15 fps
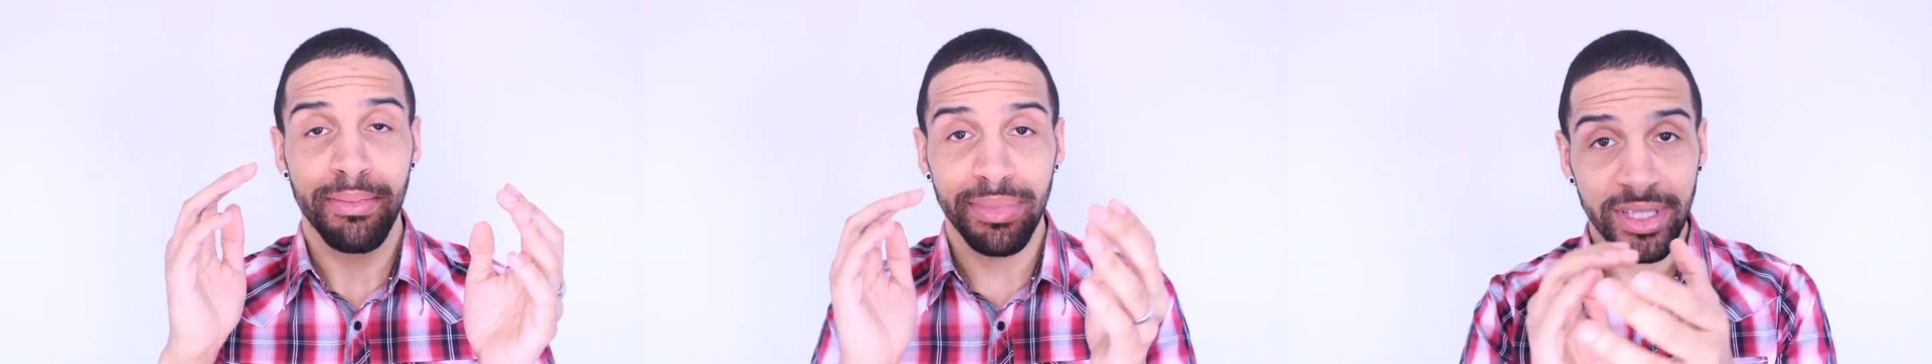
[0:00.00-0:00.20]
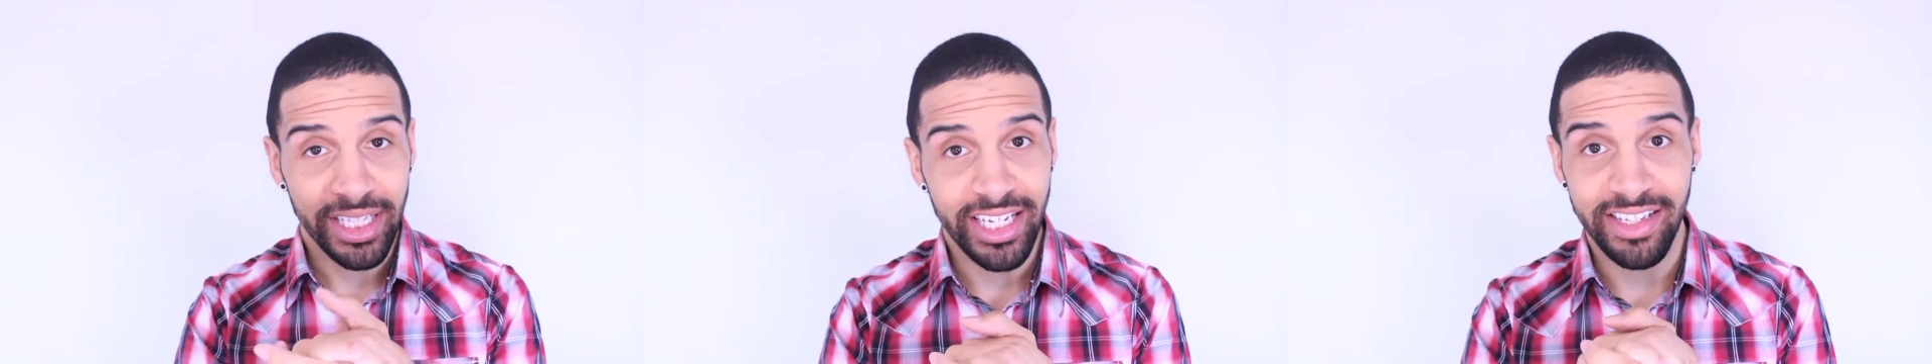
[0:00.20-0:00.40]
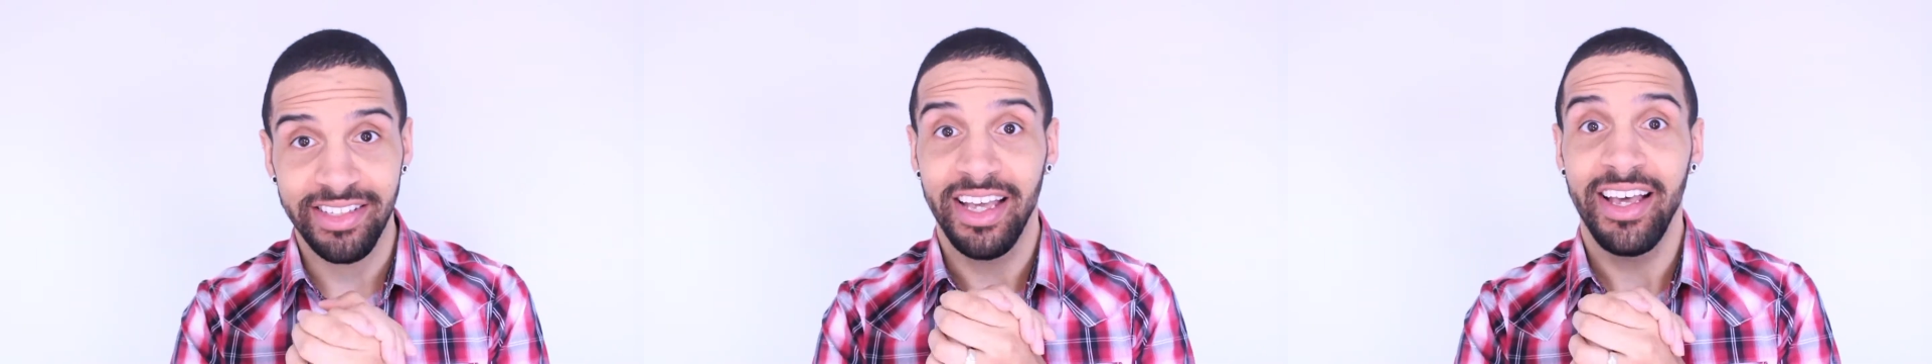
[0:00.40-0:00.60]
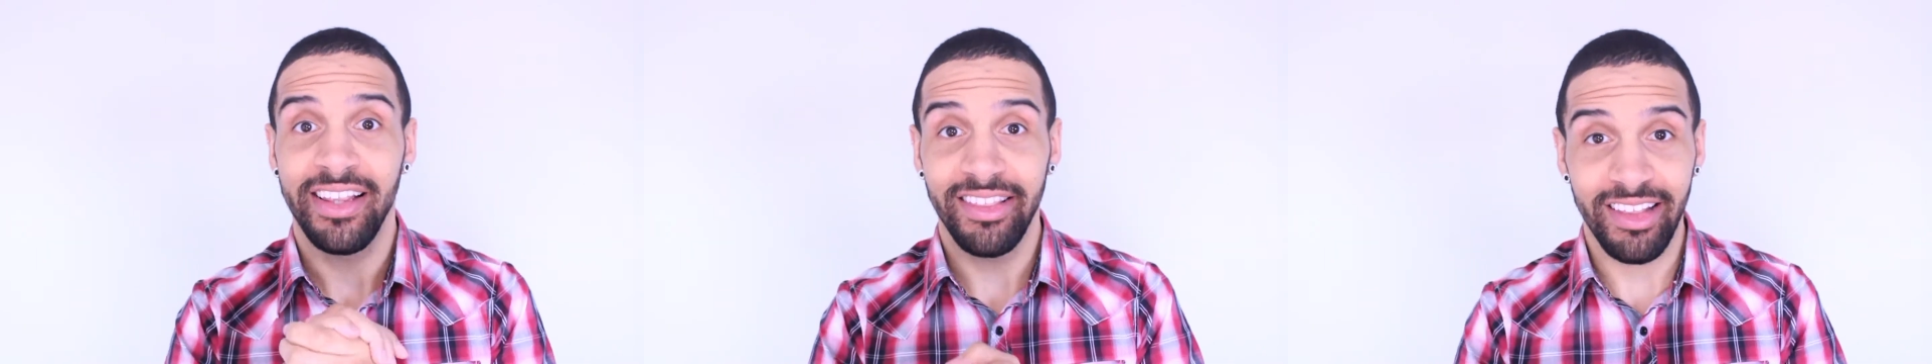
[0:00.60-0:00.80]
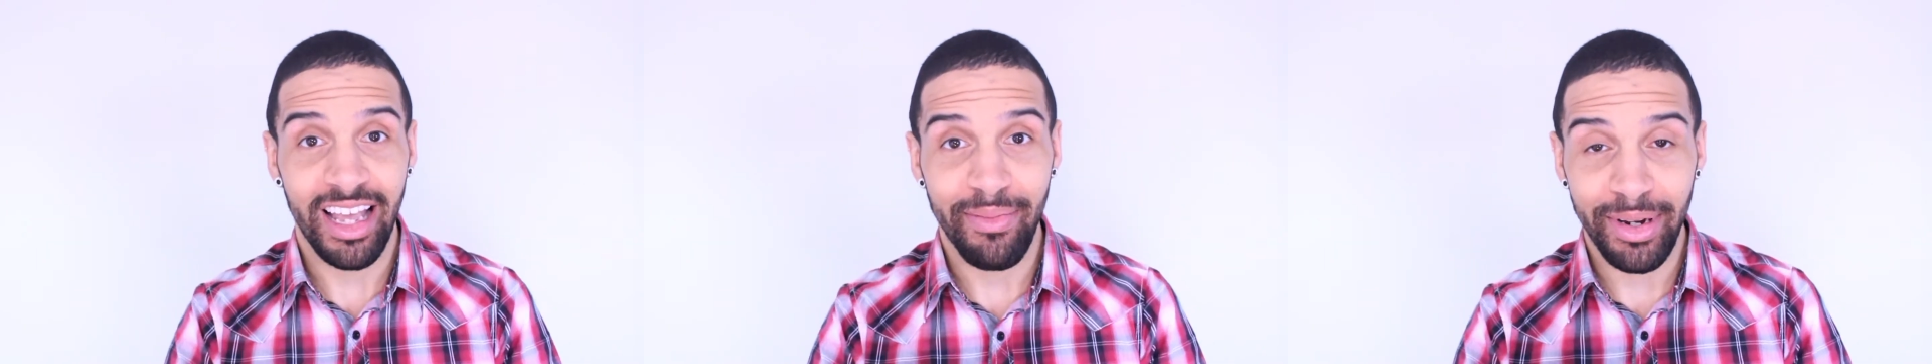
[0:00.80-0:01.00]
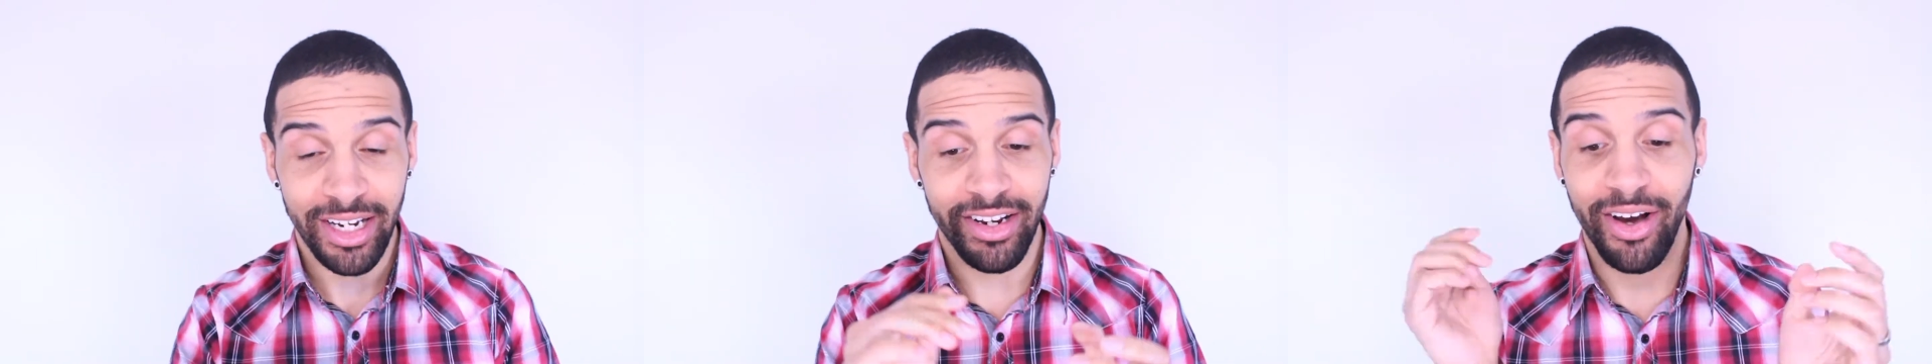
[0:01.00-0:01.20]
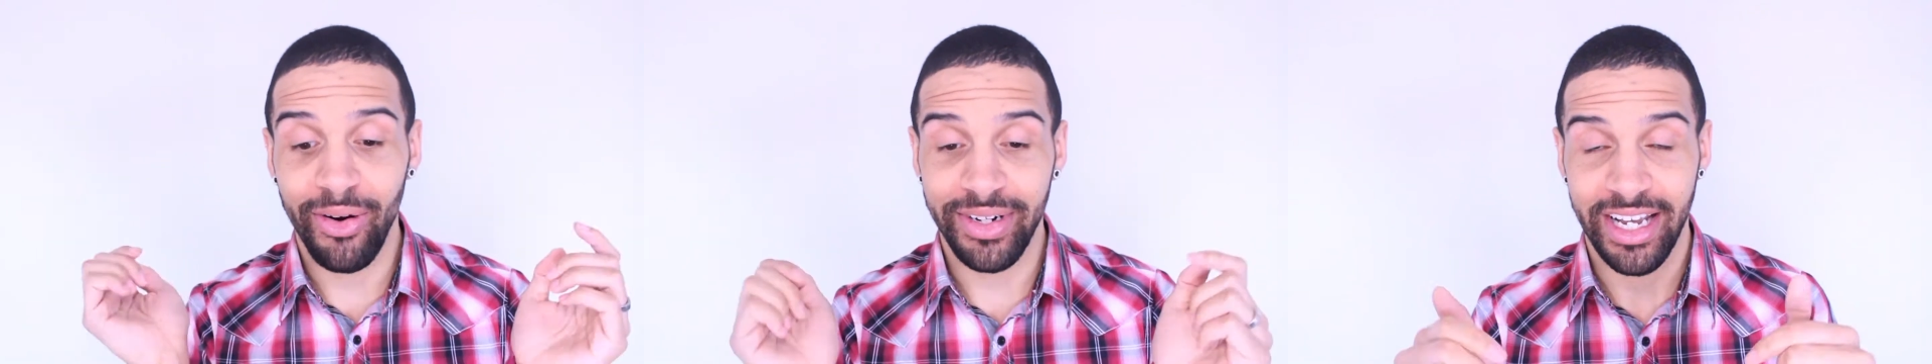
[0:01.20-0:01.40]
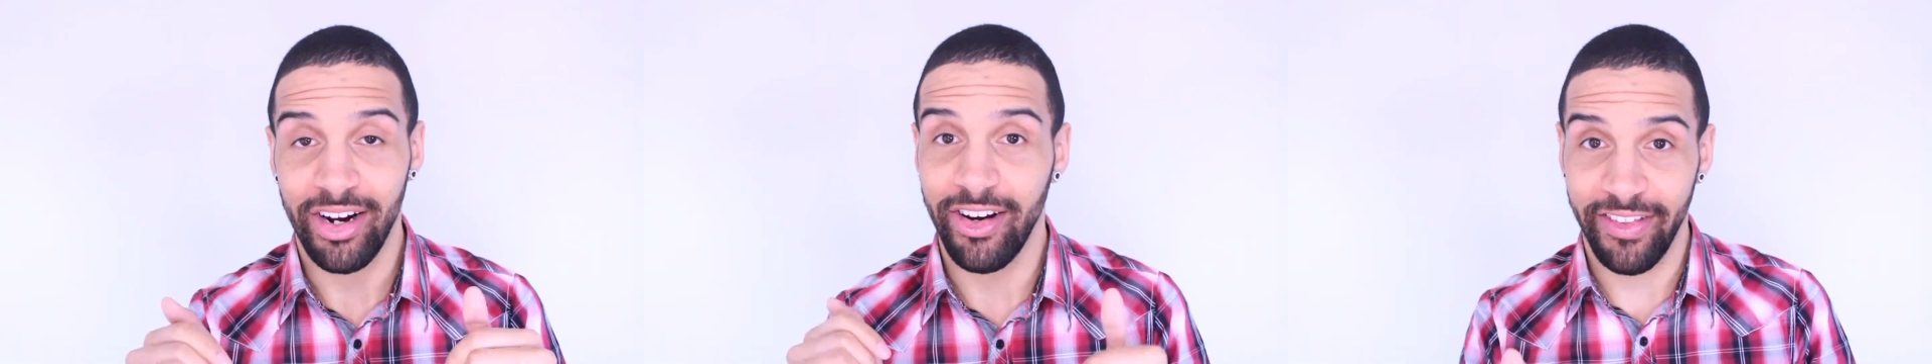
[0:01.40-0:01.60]
please let me
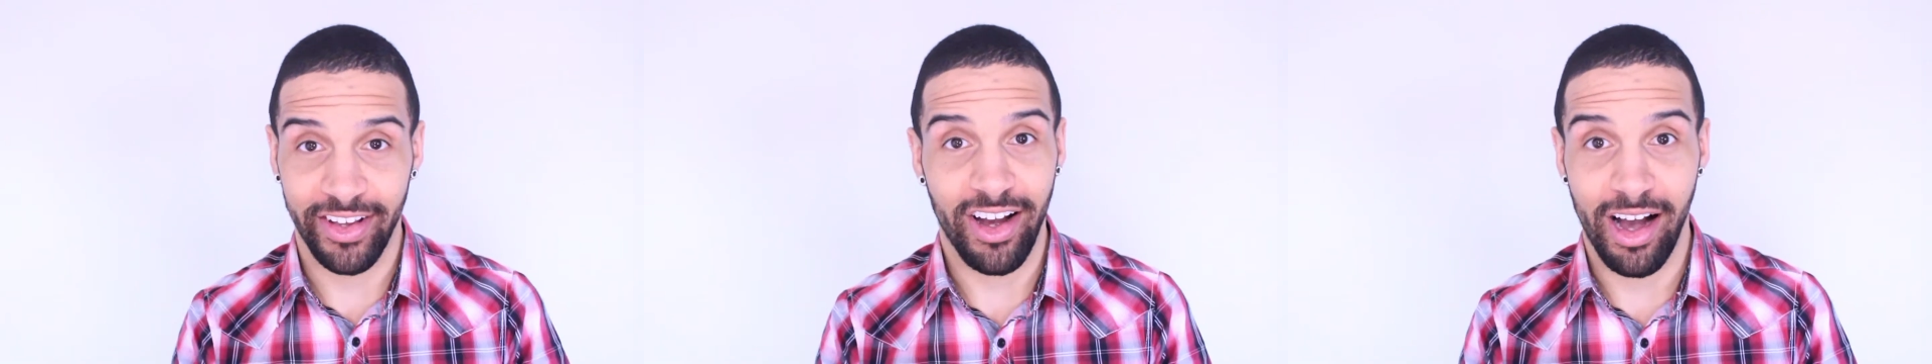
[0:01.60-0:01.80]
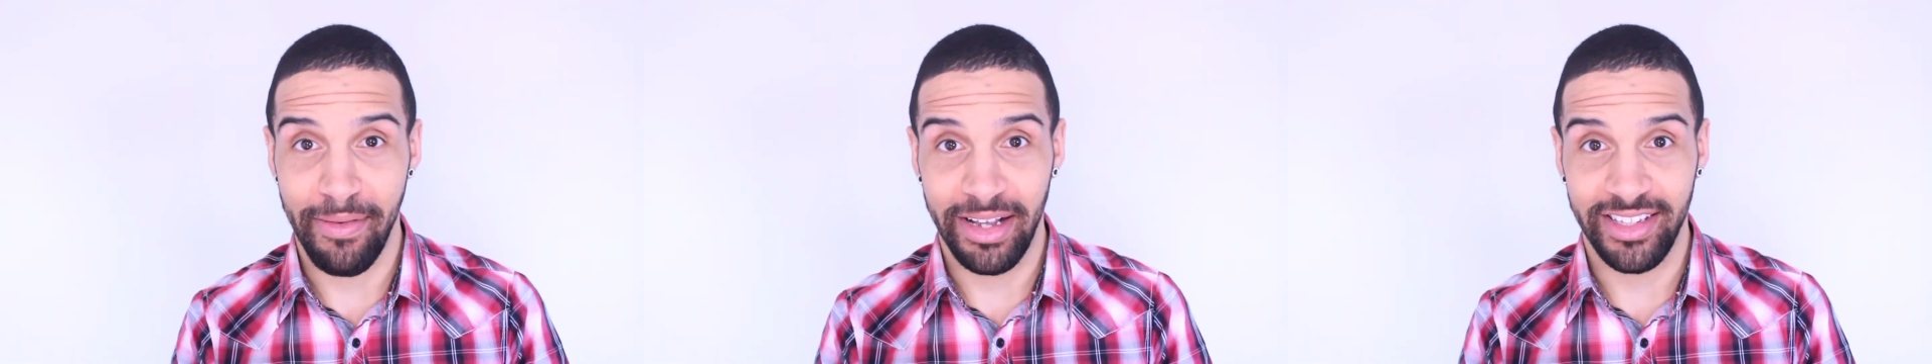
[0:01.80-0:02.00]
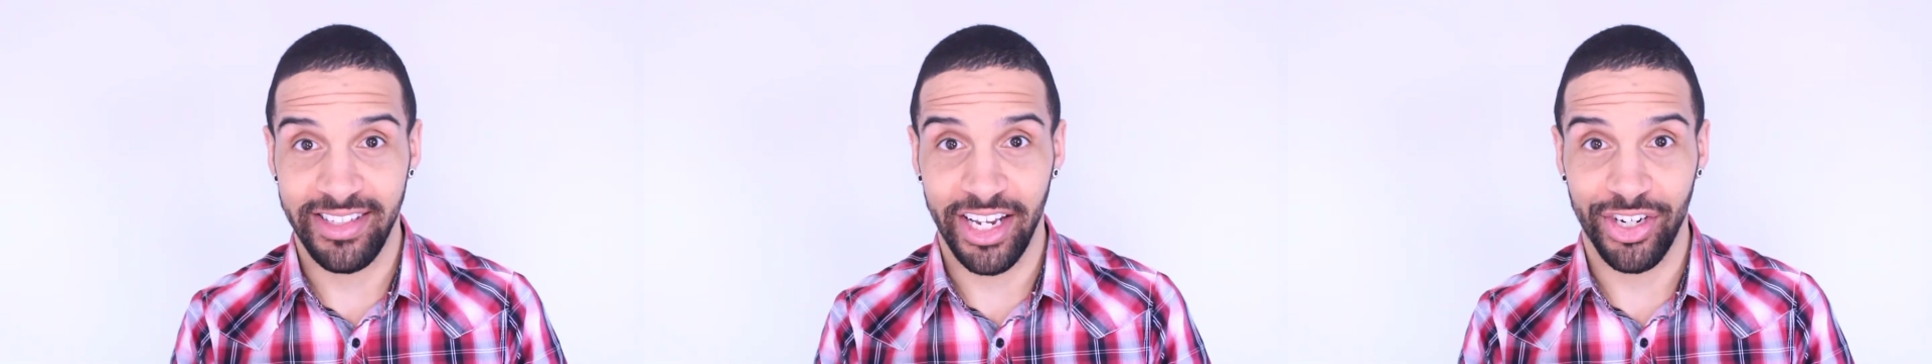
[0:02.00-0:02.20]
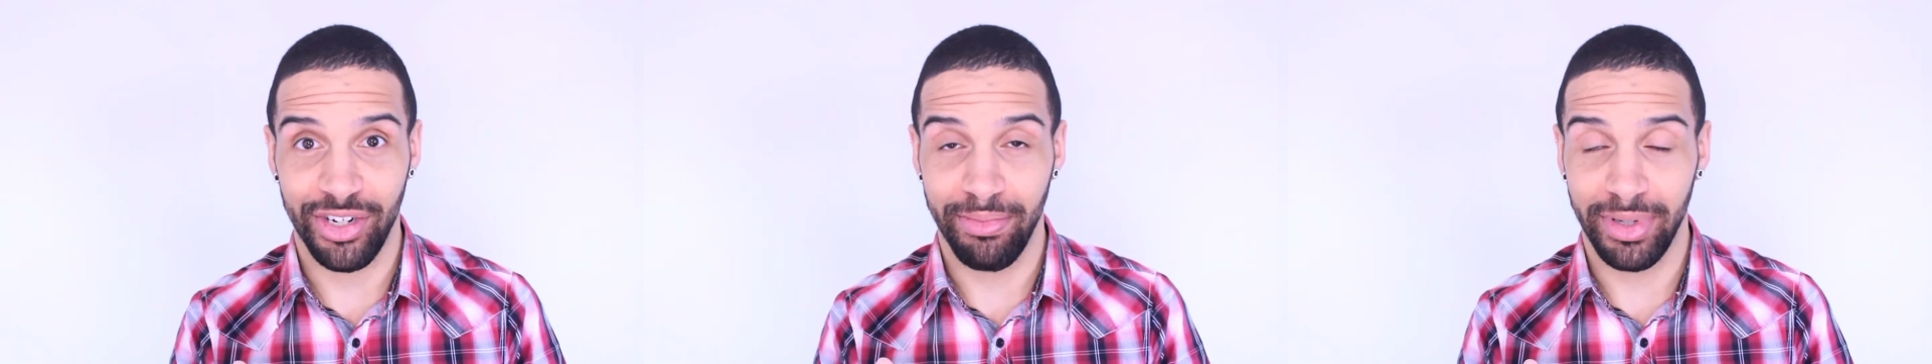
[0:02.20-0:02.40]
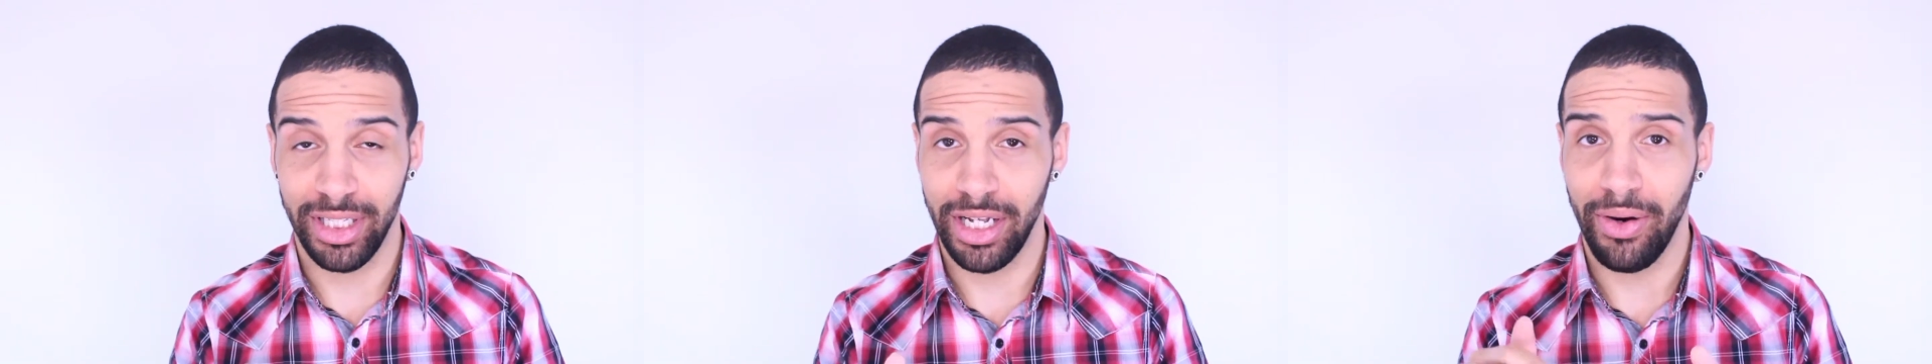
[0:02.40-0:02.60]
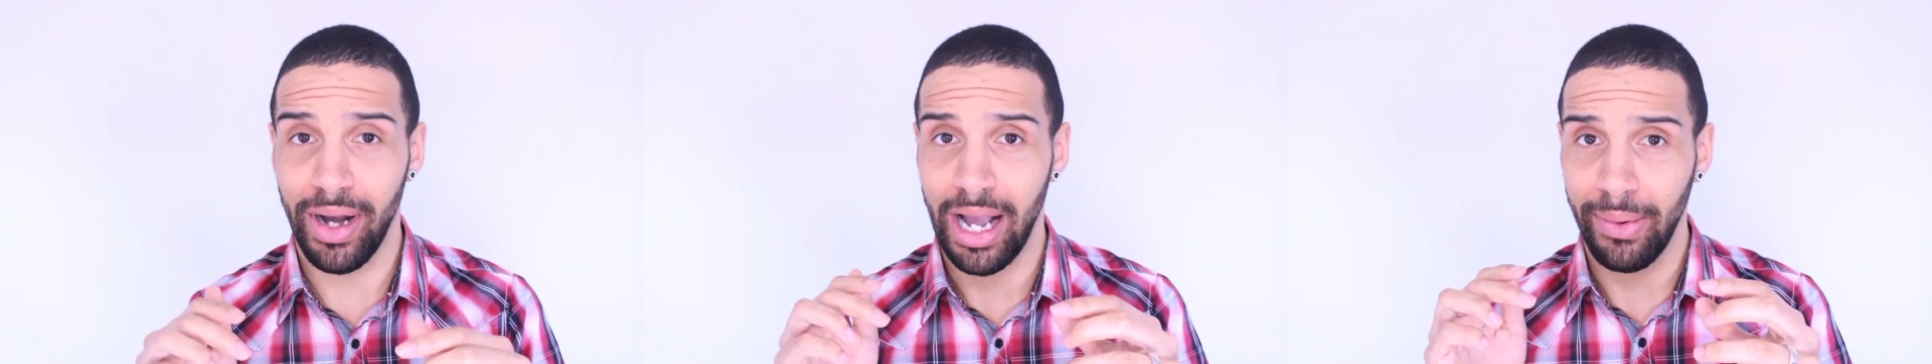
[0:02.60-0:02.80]
know down in the comments section below.